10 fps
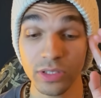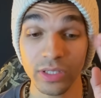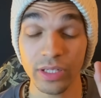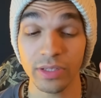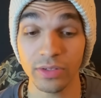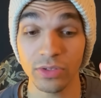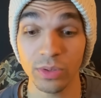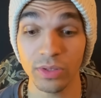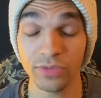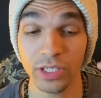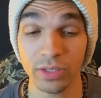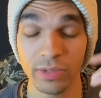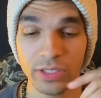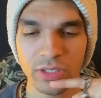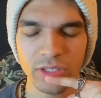like the intuitive channel
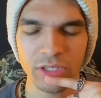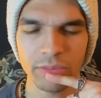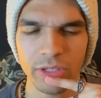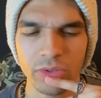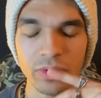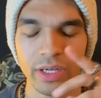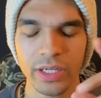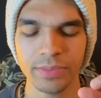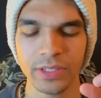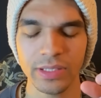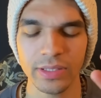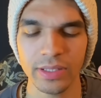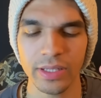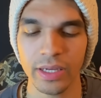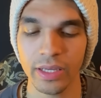messages coming through. I am
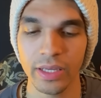sensing that